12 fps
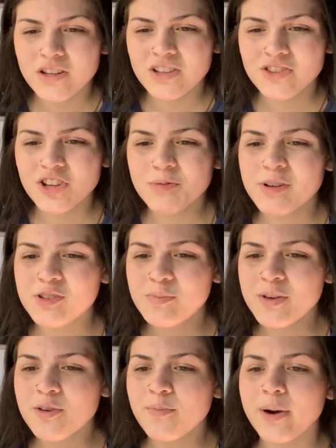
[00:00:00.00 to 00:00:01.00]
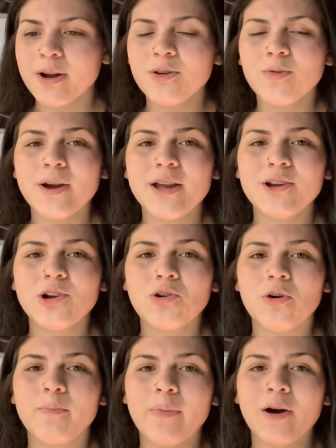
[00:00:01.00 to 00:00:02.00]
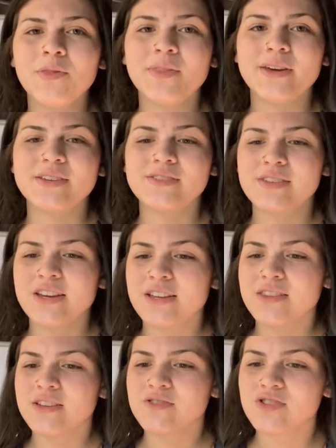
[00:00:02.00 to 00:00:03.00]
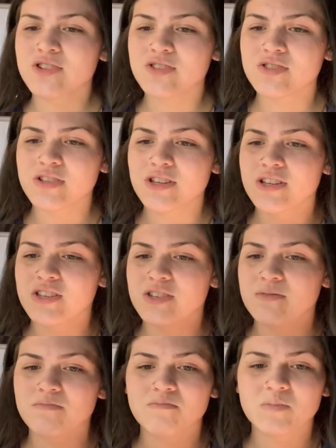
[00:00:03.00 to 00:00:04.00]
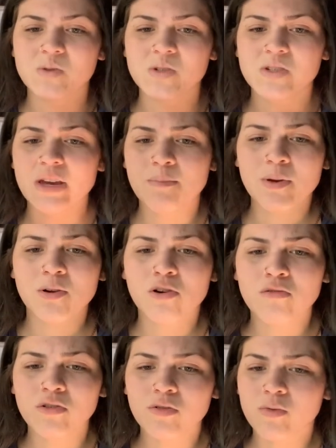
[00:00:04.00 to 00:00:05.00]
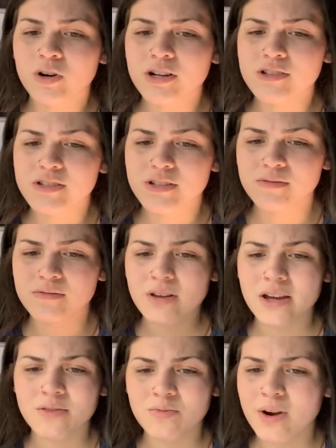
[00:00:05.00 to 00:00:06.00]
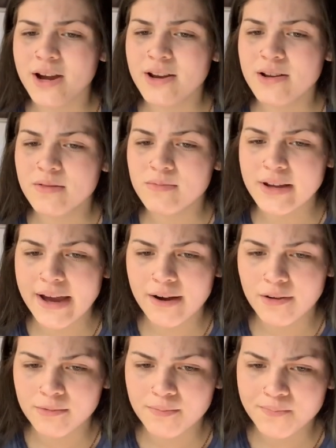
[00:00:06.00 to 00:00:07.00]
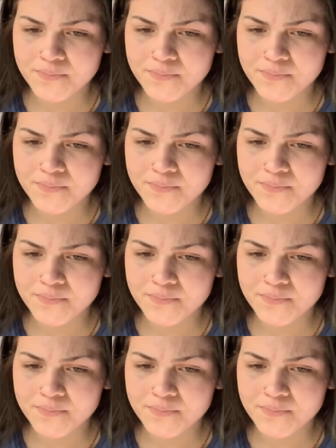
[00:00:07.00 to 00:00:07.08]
There must be a better way to go about this than just skipping over words and writing them down.